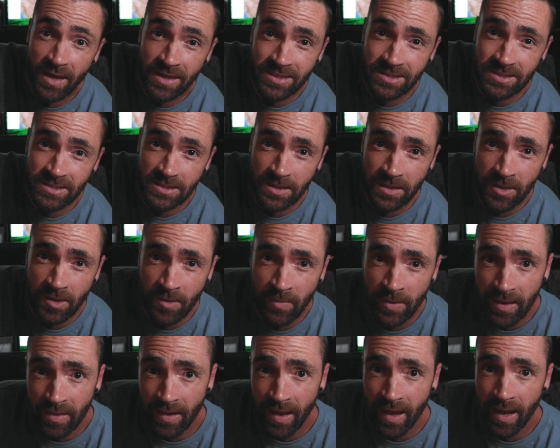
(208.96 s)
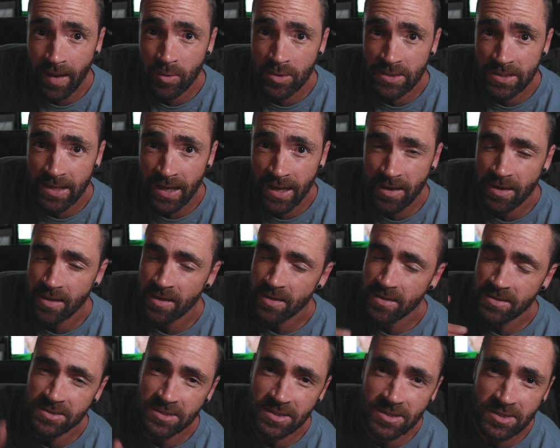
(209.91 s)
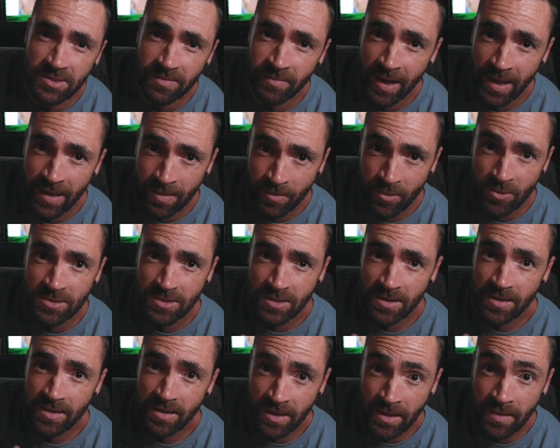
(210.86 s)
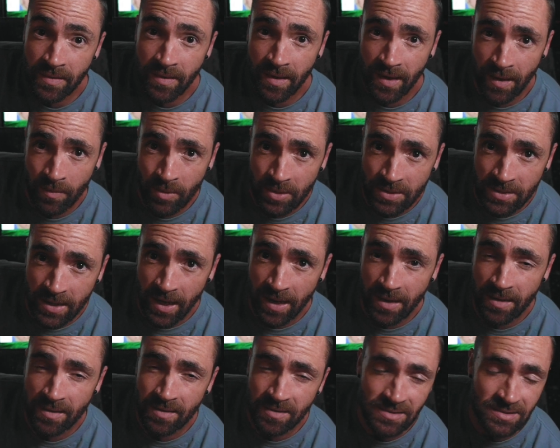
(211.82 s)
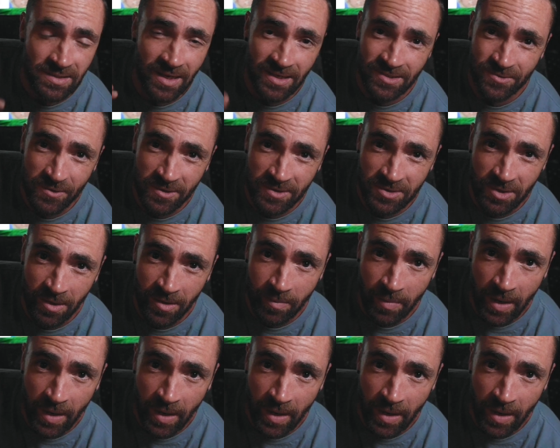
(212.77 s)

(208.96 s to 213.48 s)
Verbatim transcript: and see a little bit of the habitat, see some animals in the habitat, because that's what it's all